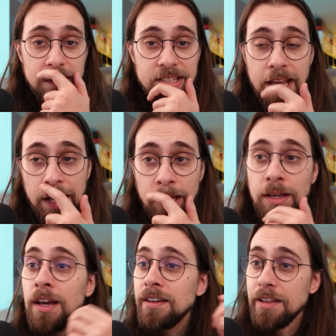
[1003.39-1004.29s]

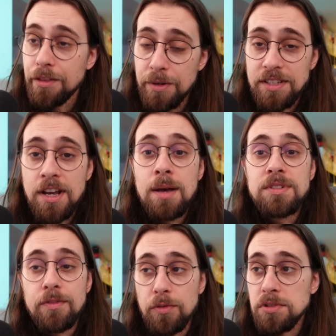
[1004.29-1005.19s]
scaling, the 3 times,
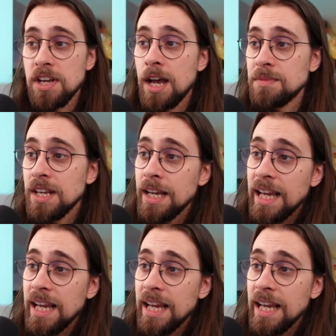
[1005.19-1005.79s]
the 4 times,